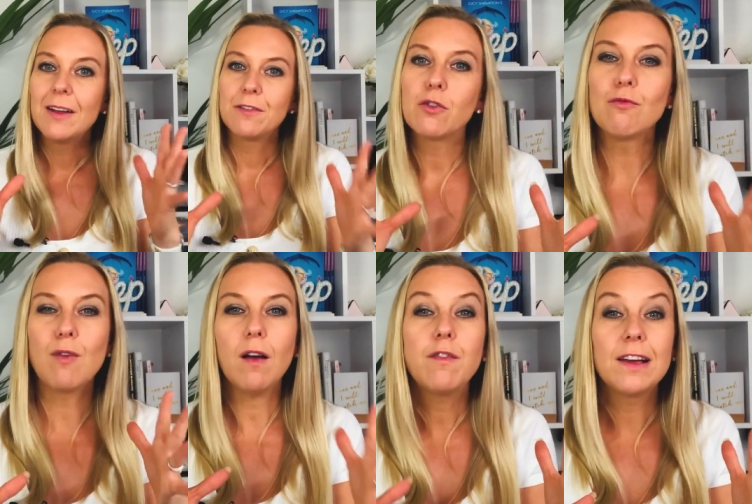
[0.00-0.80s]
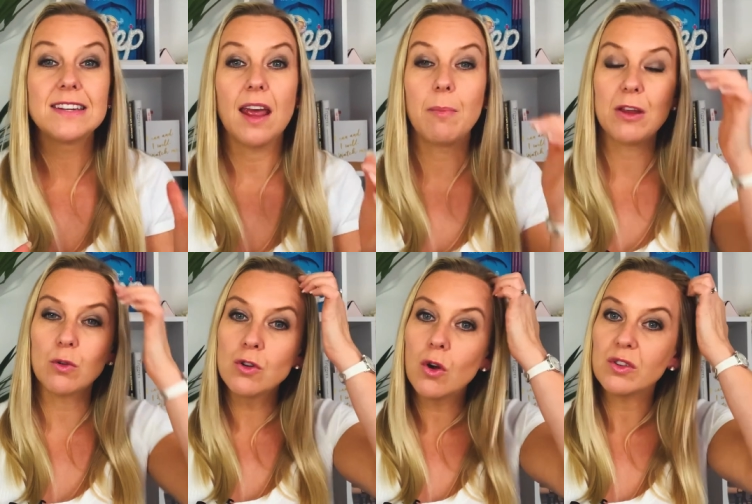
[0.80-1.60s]
if you've got a rough idea but
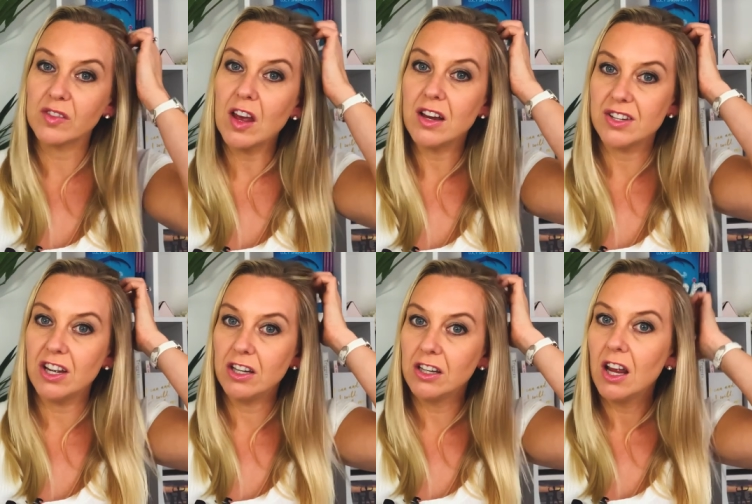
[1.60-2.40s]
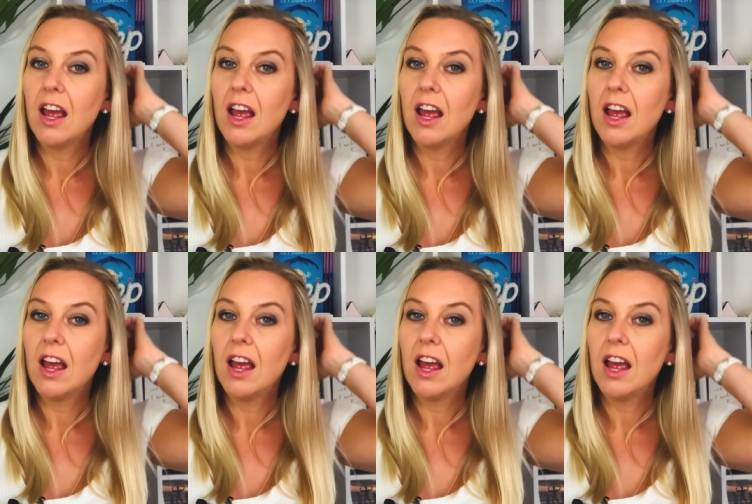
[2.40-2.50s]
you're not certain,